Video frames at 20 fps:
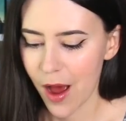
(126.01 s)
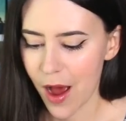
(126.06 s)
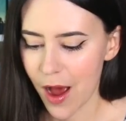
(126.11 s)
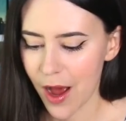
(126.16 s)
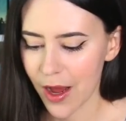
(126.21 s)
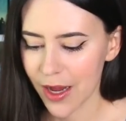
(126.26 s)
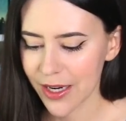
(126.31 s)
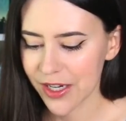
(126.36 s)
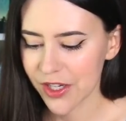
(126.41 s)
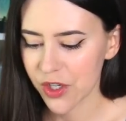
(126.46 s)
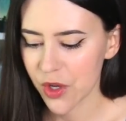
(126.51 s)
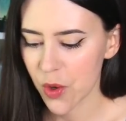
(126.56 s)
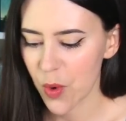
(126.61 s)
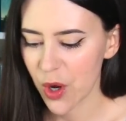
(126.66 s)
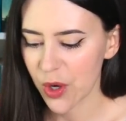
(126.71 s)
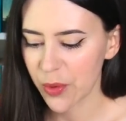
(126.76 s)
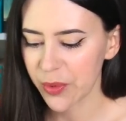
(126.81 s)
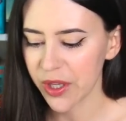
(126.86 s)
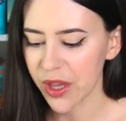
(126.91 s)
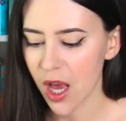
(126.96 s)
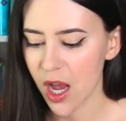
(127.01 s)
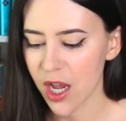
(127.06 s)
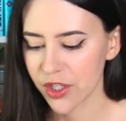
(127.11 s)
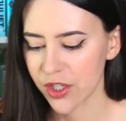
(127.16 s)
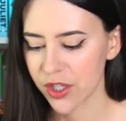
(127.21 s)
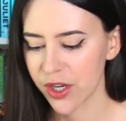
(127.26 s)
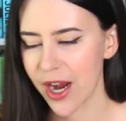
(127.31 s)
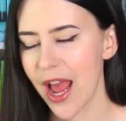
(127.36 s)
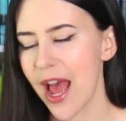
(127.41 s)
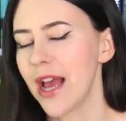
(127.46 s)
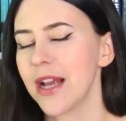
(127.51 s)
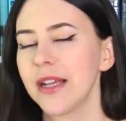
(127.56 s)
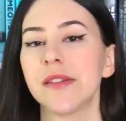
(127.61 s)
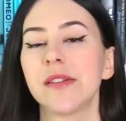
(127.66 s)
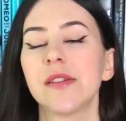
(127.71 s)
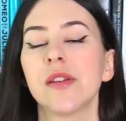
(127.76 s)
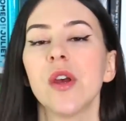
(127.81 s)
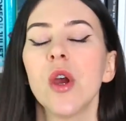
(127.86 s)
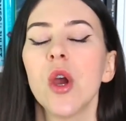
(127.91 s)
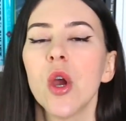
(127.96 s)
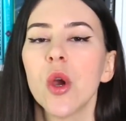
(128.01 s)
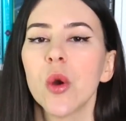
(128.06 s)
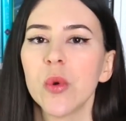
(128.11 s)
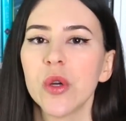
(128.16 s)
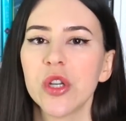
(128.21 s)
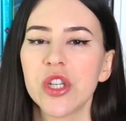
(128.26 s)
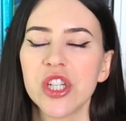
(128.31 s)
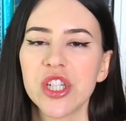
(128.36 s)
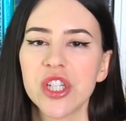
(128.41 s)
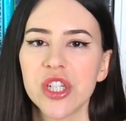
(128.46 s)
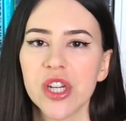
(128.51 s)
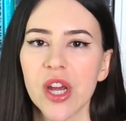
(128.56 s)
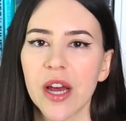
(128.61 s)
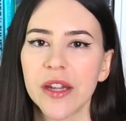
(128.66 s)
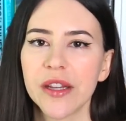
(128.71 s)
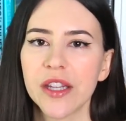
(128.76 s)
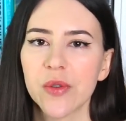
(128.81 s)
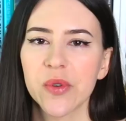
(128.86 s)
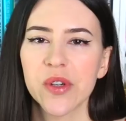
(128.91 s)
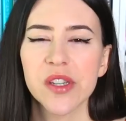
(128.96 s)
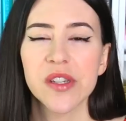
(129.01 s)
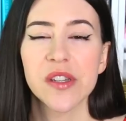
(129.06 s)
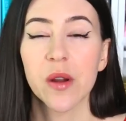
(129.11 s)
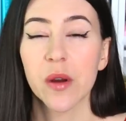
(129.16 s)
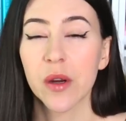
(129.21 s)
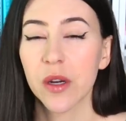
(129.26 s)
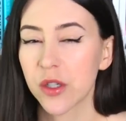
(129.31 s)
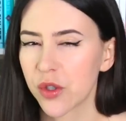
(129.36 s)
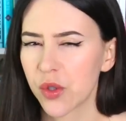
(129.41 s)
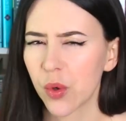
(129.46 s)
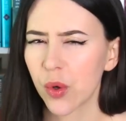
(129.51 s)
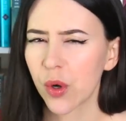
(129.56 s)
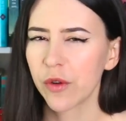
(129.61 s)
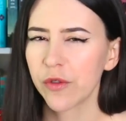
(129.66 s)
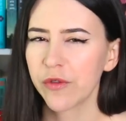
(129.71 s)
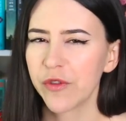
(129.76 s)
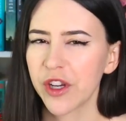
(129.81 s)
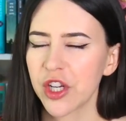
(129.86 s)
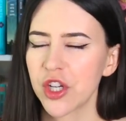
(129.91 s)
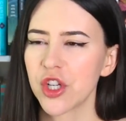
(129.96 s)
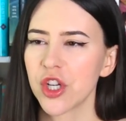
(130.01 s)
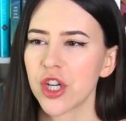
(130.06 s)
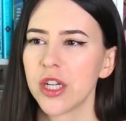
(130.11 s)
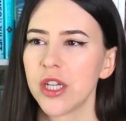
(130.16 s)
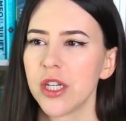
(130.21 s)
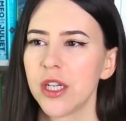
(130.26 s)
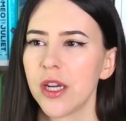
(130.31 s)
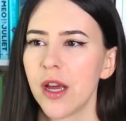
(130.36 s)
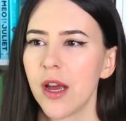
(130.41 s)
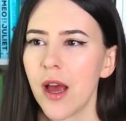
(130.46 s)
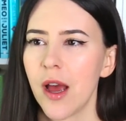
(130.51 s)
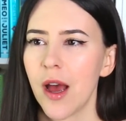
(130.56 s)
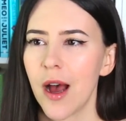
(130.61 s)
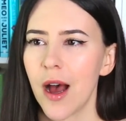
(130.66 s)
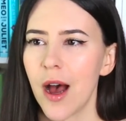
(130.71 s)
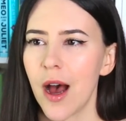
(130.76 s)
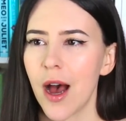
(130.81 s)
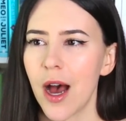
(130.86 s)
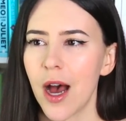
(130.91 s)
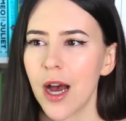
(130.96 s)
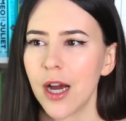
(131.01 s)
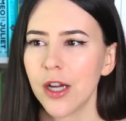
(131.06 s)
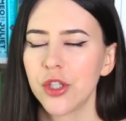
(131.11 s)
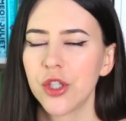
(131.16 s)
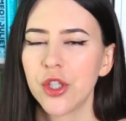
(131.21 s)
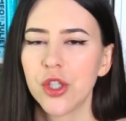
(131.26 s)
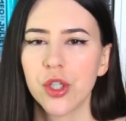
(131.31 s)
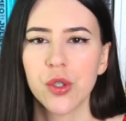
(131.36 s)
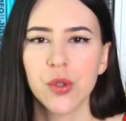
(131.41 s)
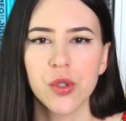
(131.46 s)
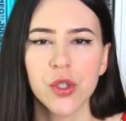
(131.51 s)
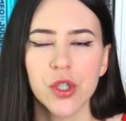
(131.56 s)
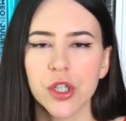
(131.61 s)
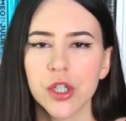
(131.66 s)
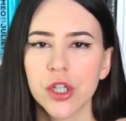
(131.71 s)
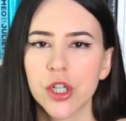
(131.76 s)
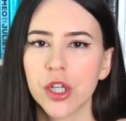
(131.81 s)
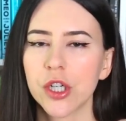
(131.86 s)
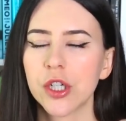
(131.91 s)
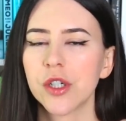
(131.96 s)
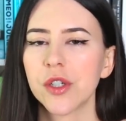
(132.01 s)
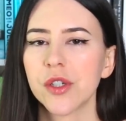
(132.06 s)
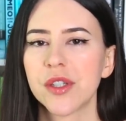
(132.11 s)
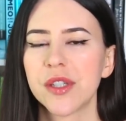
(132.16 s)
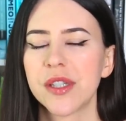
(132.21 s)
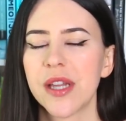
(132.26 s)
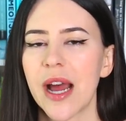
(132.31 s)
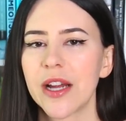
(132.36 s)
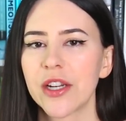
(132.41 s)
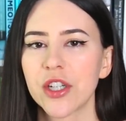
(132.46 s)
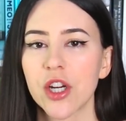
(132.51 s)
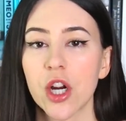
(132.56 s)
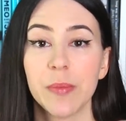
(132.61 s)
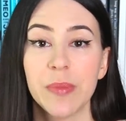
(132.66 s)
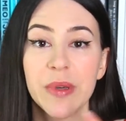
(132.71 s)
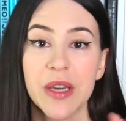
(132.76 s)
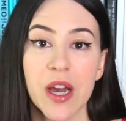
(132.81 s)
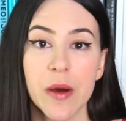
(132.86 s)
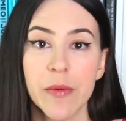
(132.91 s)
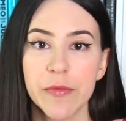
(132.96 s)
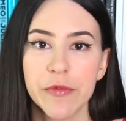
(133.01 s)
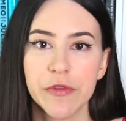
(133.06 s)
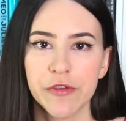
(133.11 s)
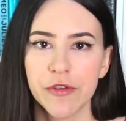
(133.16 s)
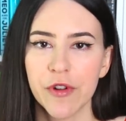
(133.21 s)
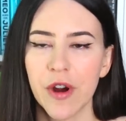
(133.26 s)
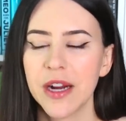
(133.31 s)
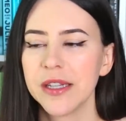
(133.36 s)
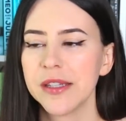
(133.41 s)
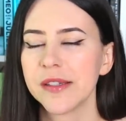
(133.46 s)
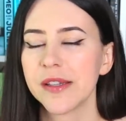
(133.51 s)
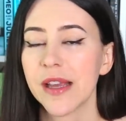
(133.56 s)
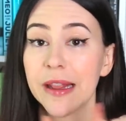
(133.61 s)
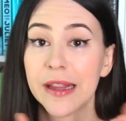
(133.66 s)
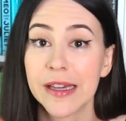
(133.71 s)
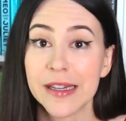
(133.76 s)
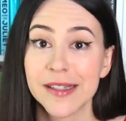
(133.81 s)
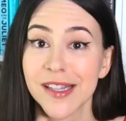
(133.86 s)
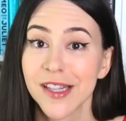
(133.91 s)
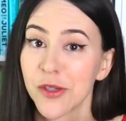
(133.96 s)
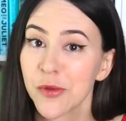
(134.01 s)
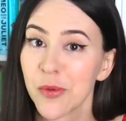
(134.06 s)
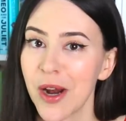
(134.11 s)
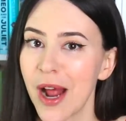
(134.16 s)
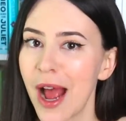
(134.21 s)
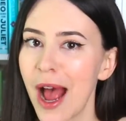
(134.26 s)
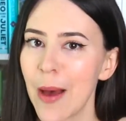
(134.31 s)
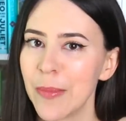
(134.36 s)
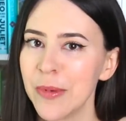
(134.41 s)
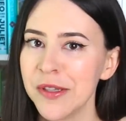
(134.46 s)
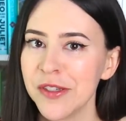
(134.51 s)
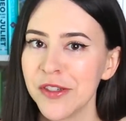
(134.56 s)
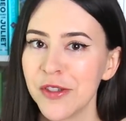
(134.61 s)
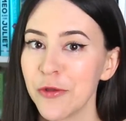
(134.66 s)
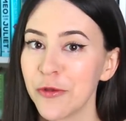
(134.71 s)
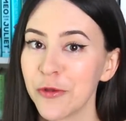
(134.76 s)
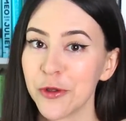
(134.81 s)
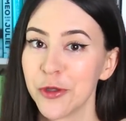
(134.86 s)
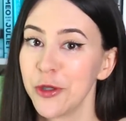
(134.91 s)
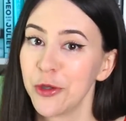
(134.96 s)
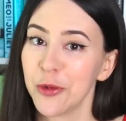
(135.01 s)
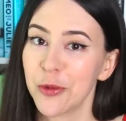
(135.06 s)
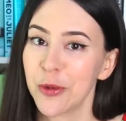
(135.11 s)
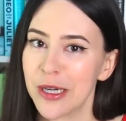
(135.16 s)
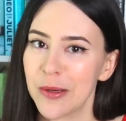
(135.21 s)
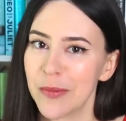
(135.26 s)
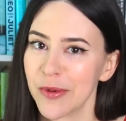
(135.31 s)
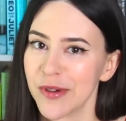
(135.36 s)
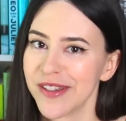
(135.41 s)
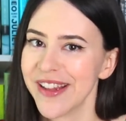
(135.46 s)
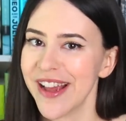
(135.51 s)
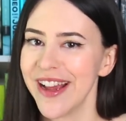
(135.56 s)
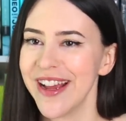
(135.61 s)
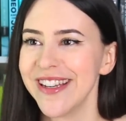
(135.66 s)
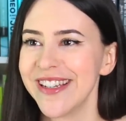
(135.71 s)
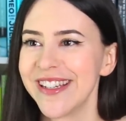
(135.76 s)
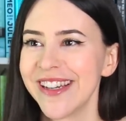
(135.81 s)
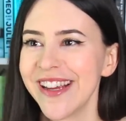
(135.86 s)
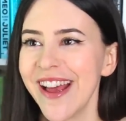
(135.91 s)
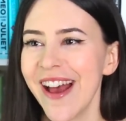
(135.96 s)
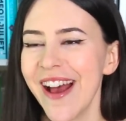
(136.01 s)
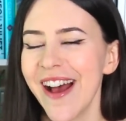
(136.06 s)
Uh, it is When We Lost Our Heads, which uh, this one is a historical fiction. Uh, two young girls that become friends. At least that's what happens in the first twenty percent.